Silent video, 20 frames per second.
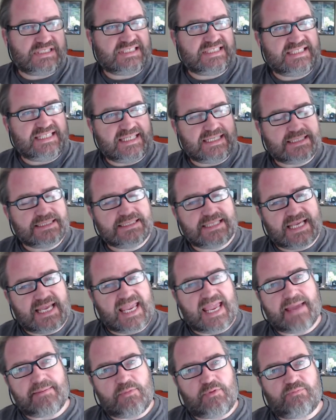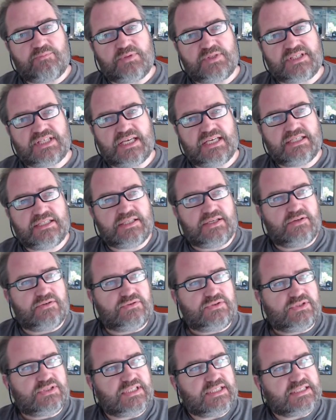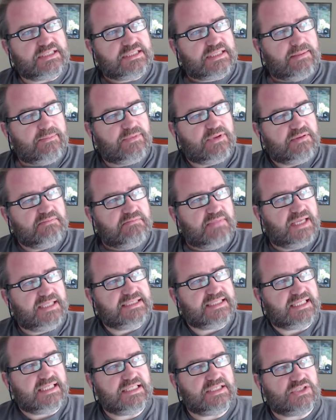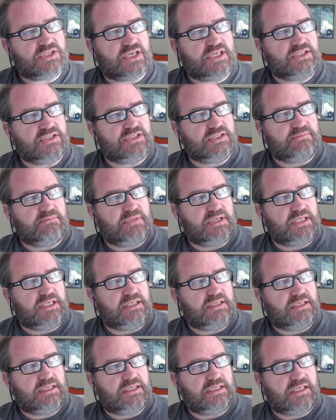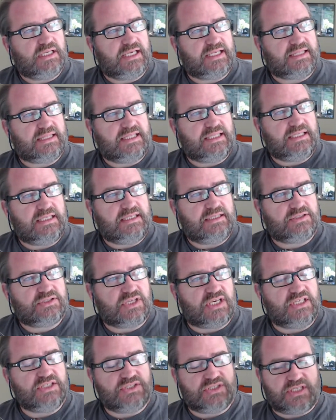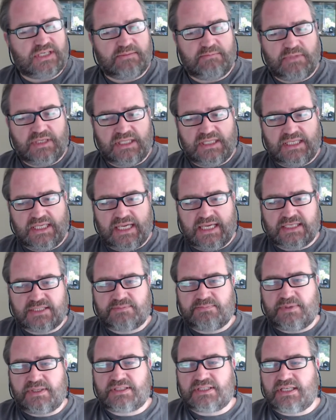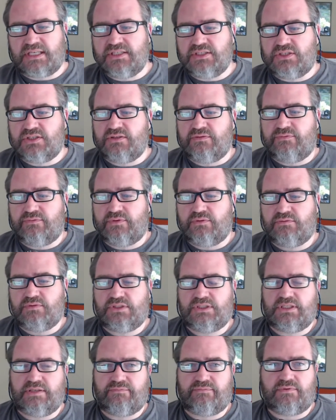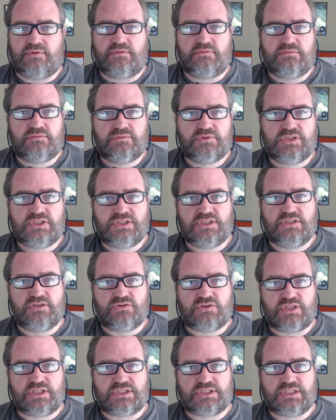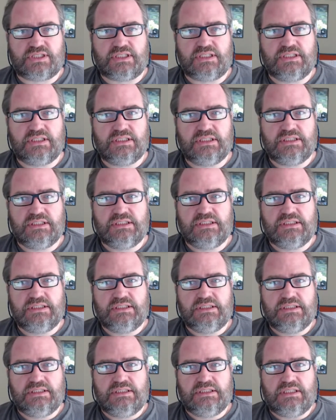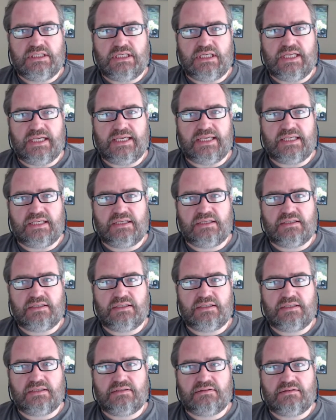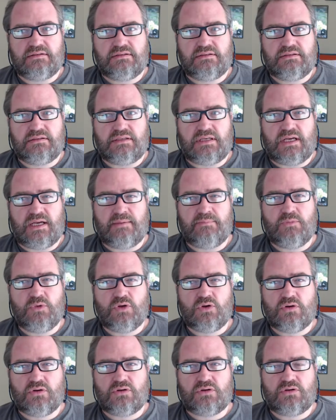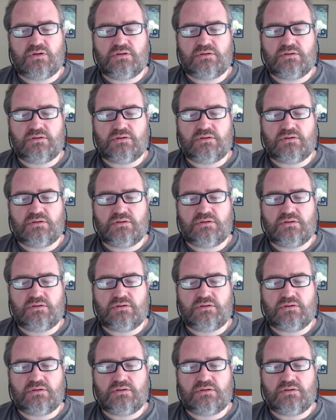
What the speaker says: sick as I am of potatoes, there's something mentally changing me. Like the expectation of food is different, which is interesting. Like I'm not